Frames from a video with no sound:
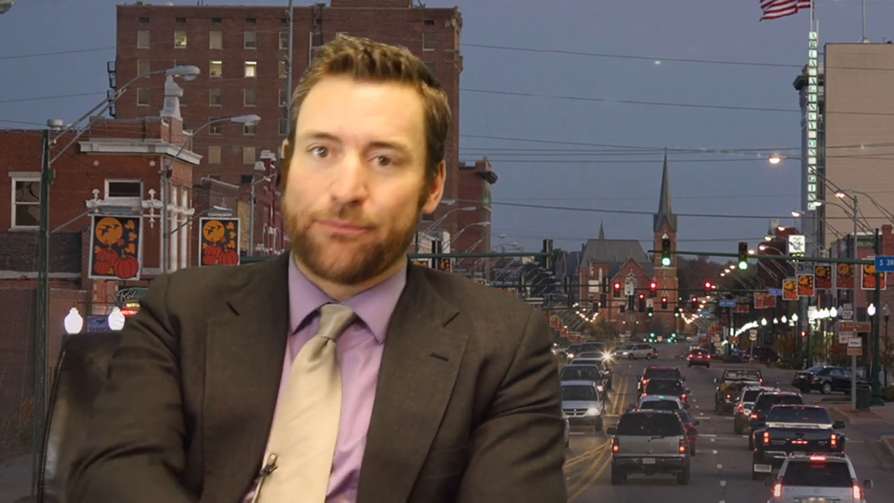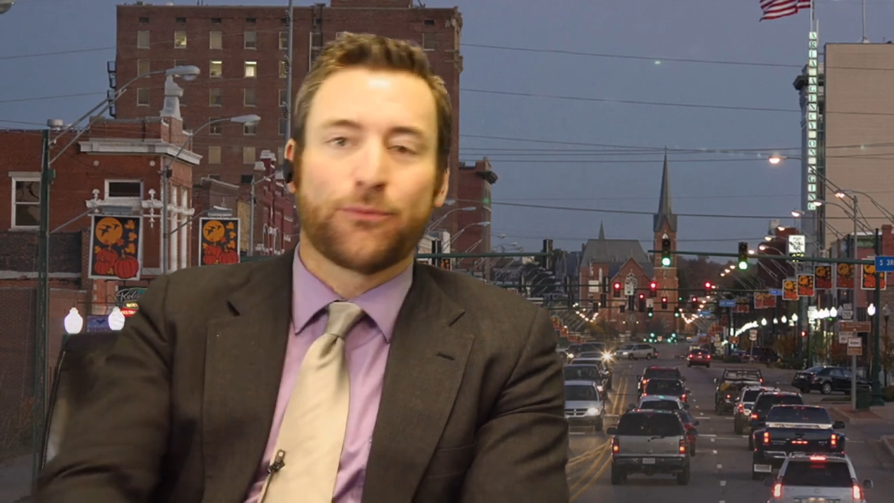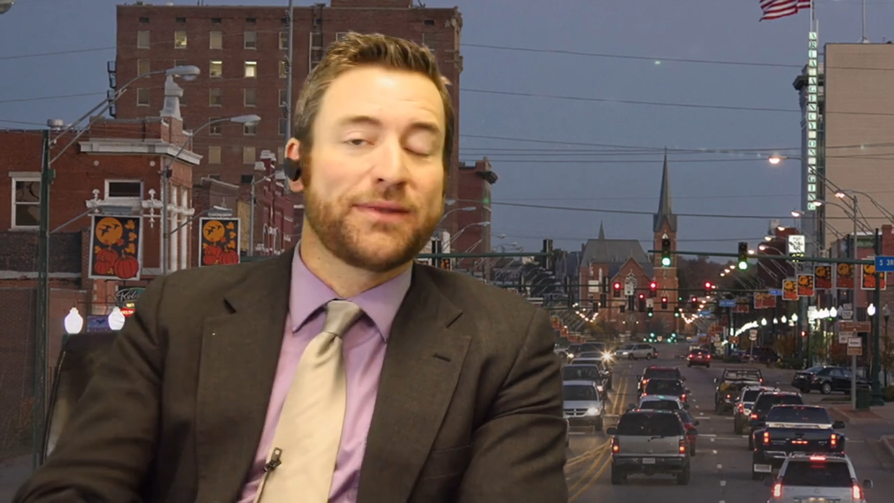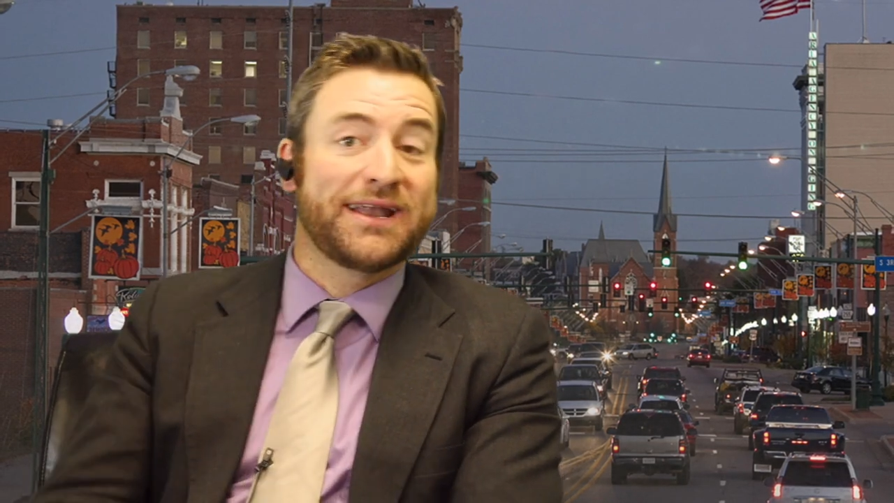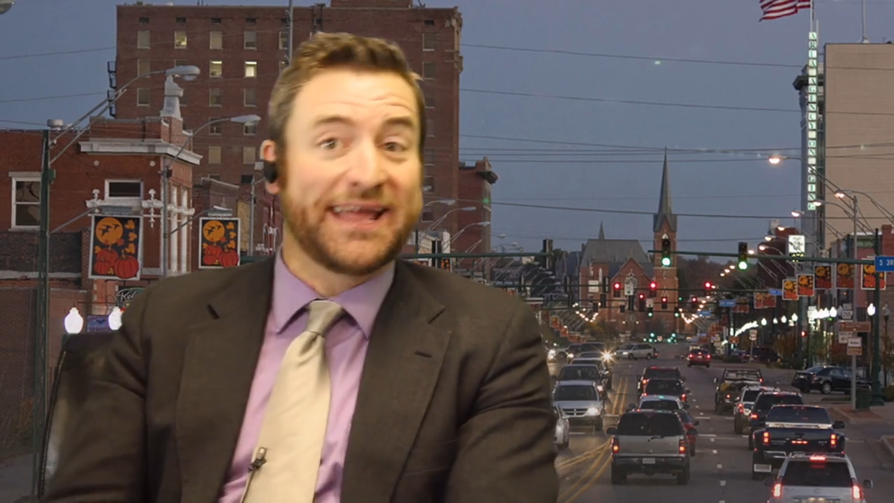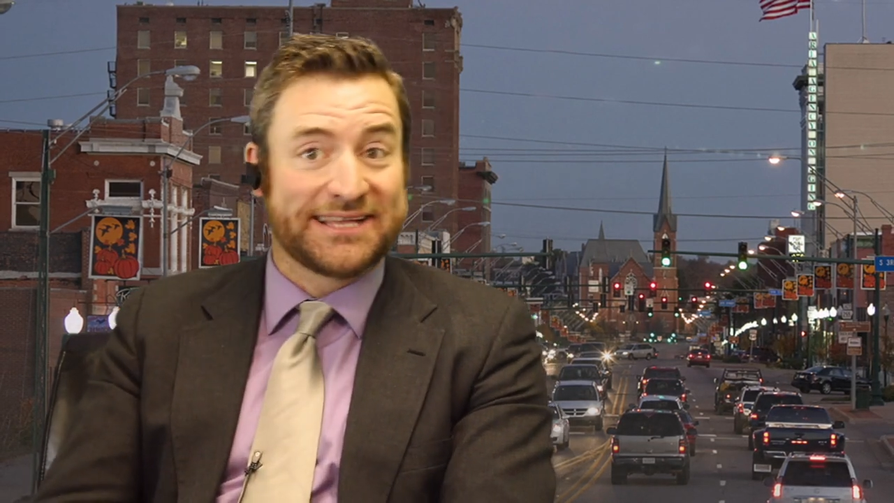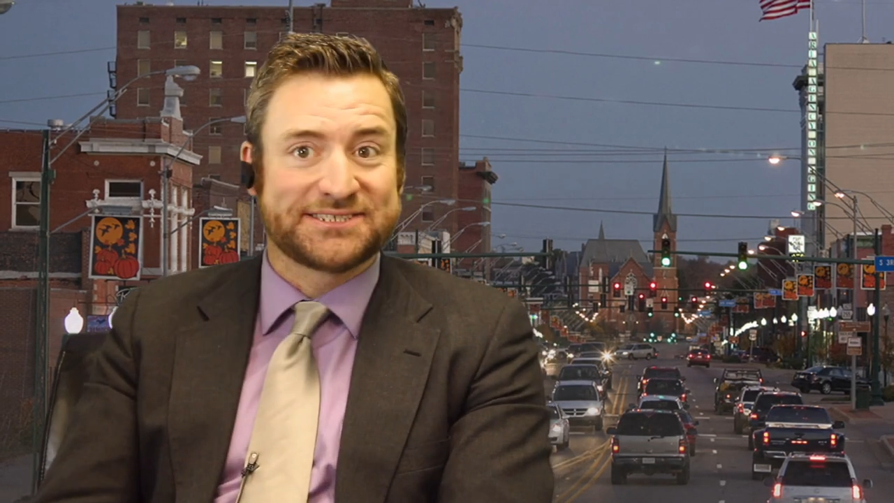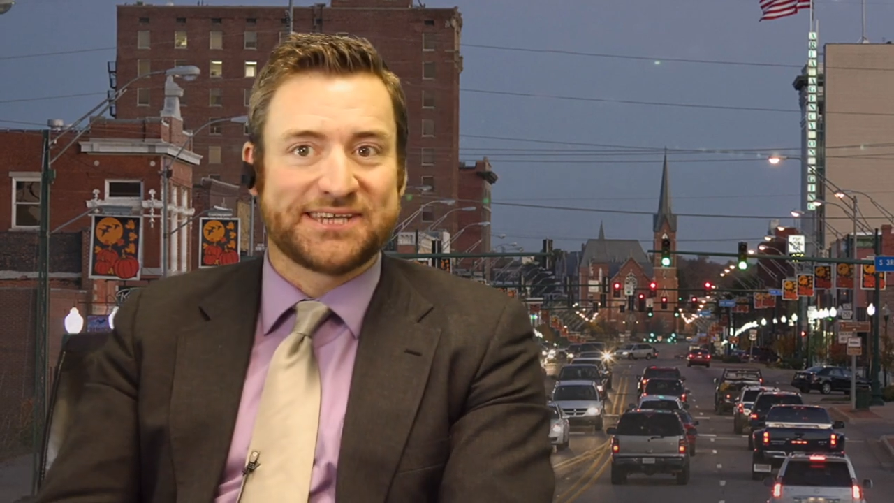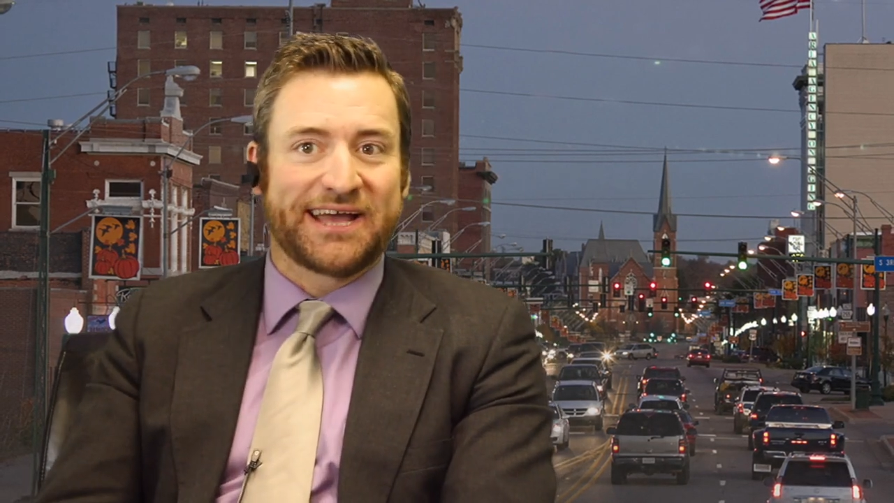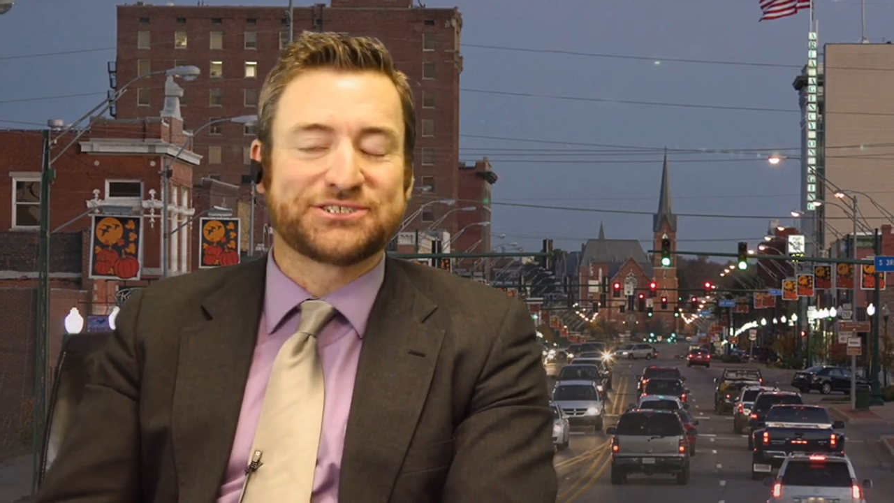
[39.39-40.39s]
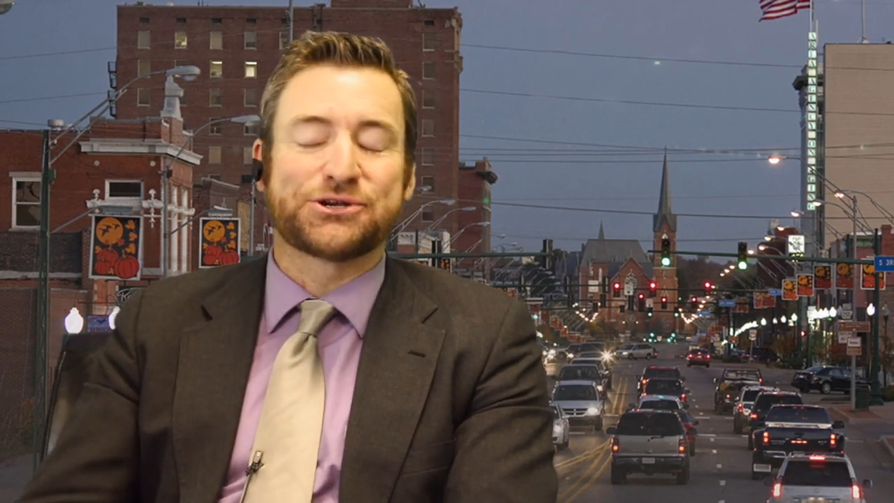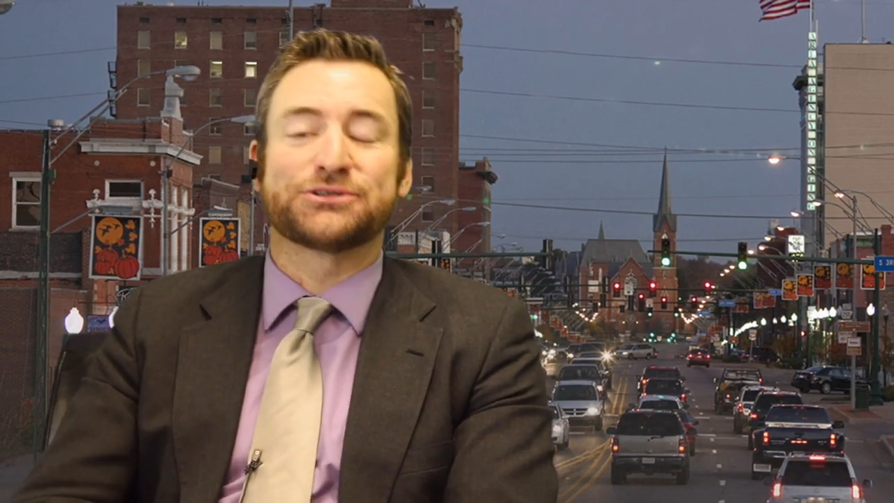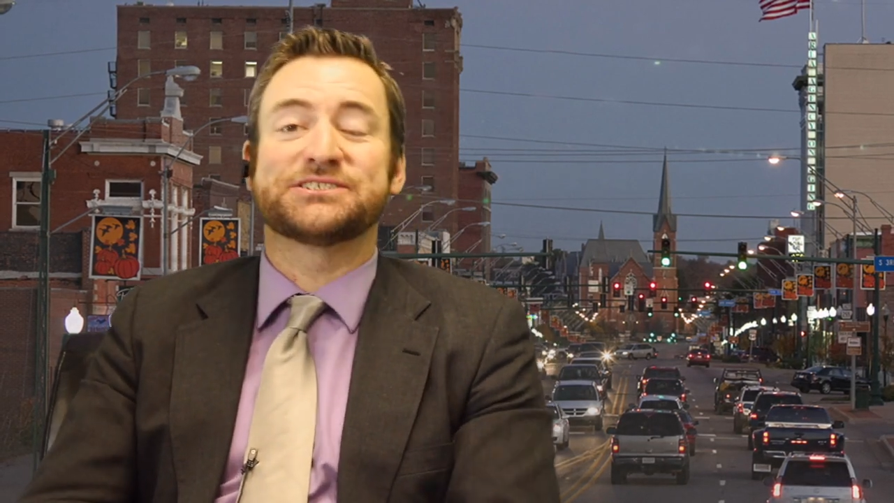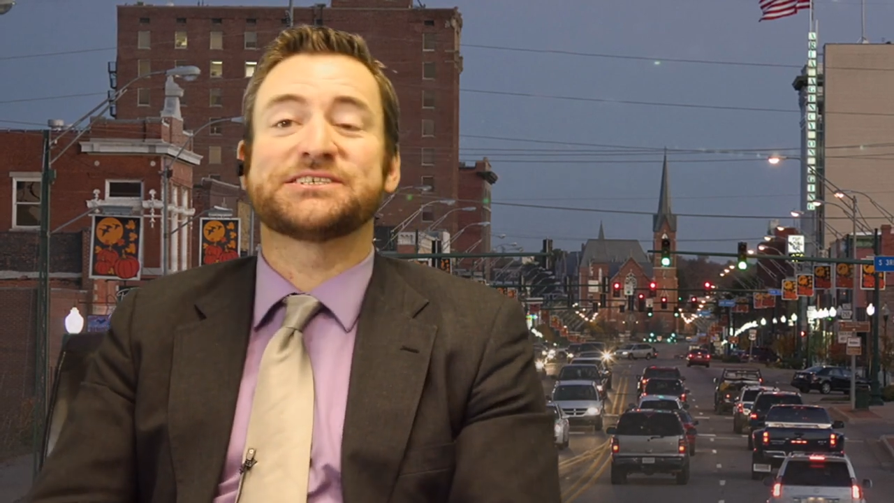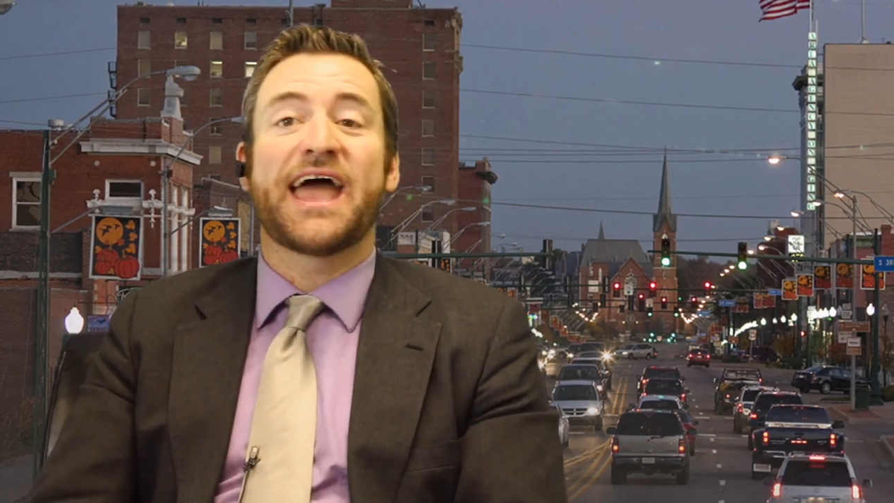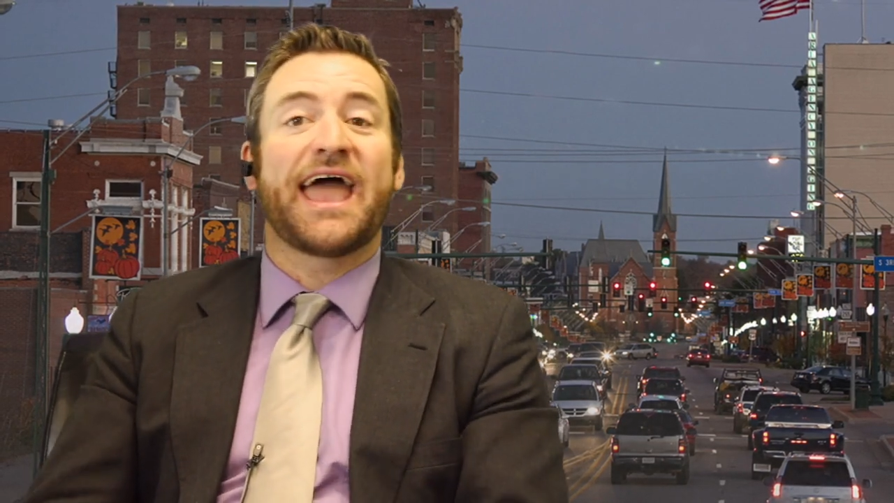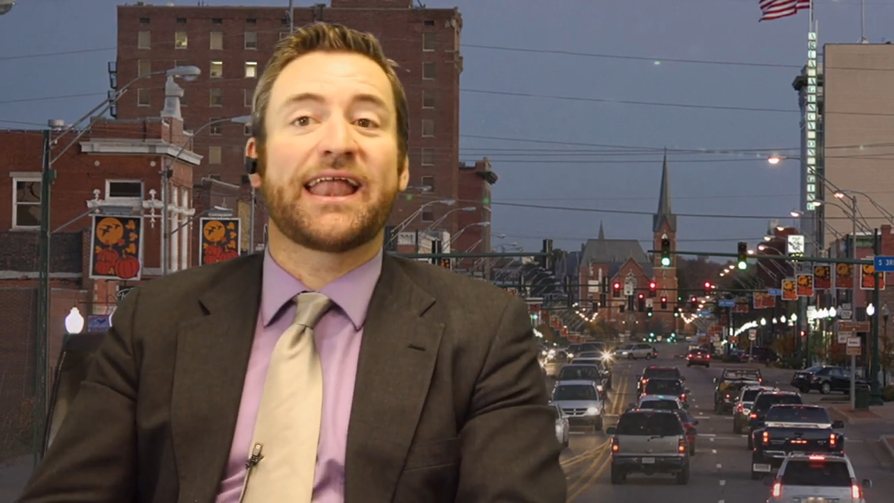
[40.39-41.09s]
permitted inside churches.